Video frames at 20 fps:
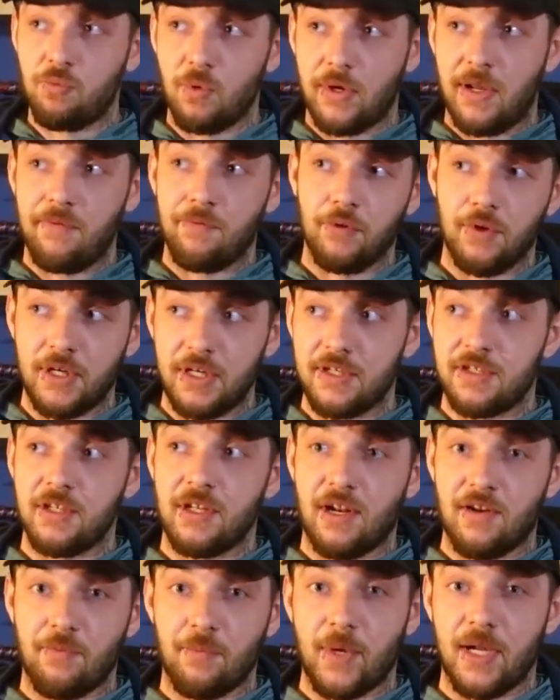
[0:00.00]
whatever it is
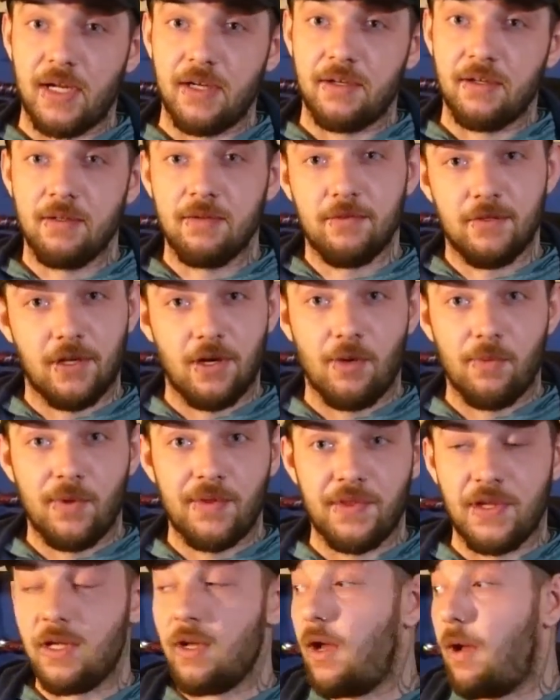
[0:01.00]
that I've made to go
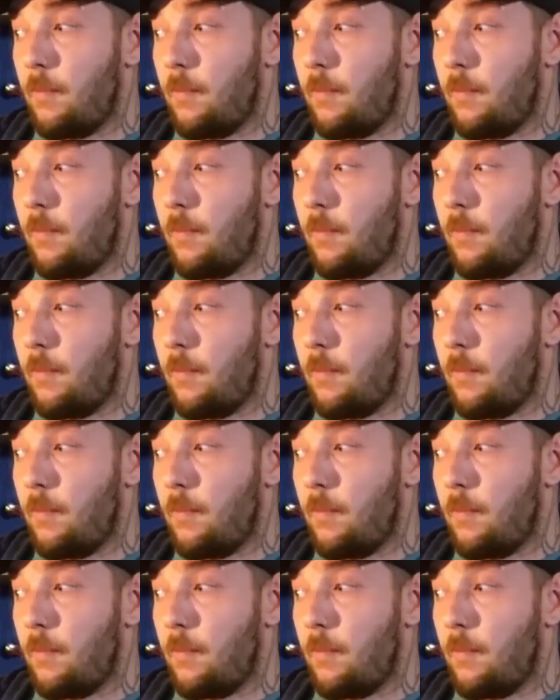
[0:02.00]
with it.